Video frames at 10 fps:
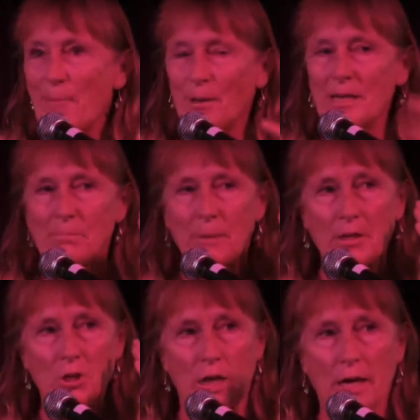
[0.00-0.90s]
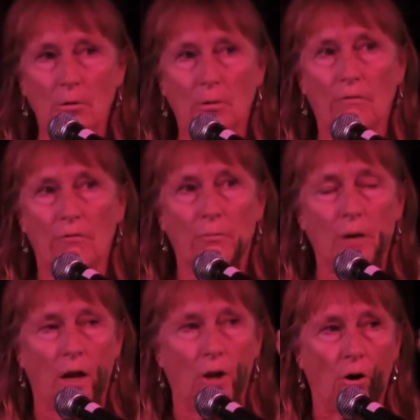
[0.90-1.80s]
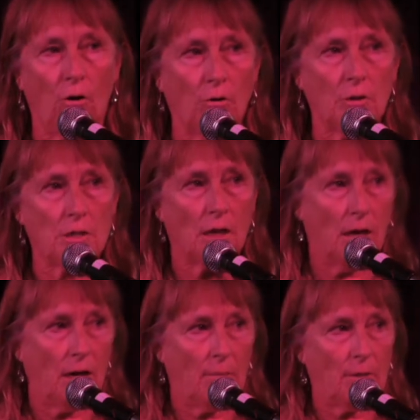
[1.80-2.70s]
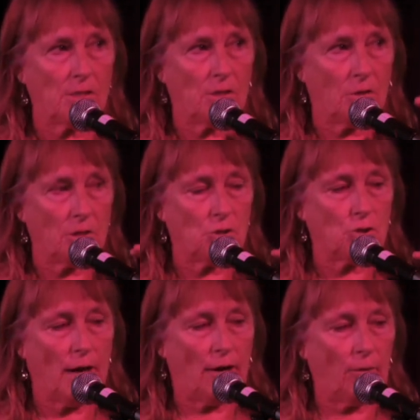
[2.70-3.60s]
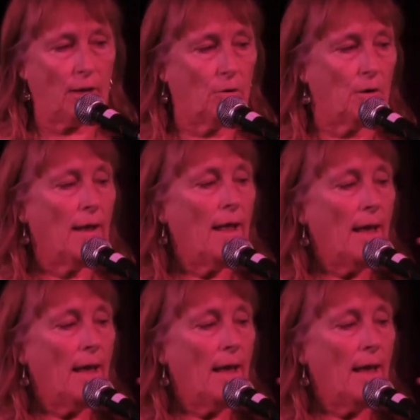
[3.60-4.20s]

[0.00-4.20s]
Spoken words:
but he's been genuine for a long time. He's got this track record.